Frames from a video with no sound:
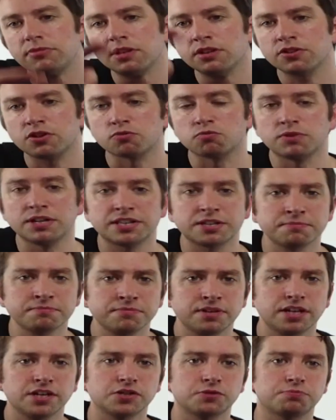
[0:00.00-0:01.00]
The rhythm
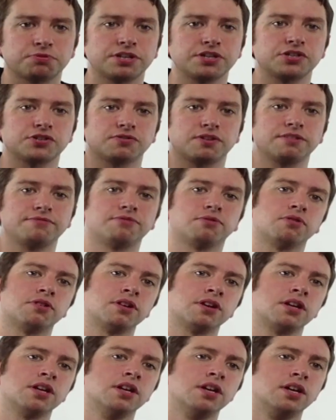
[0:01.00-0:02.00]
is pretty
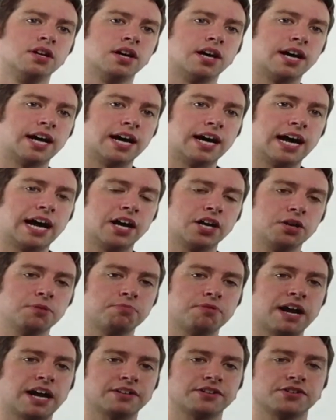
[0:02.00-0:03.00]
straightforward. How do you
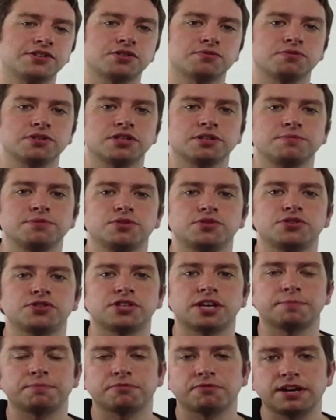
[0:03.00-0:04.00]
practice the rhythm? You
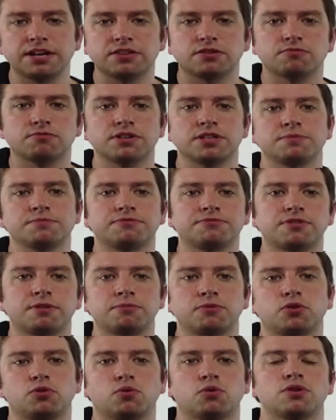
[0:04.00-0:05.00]
separate the rhythm from
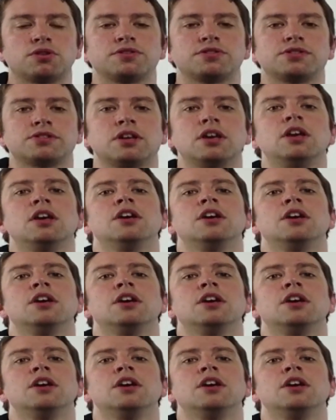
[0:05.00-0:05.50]
the chords.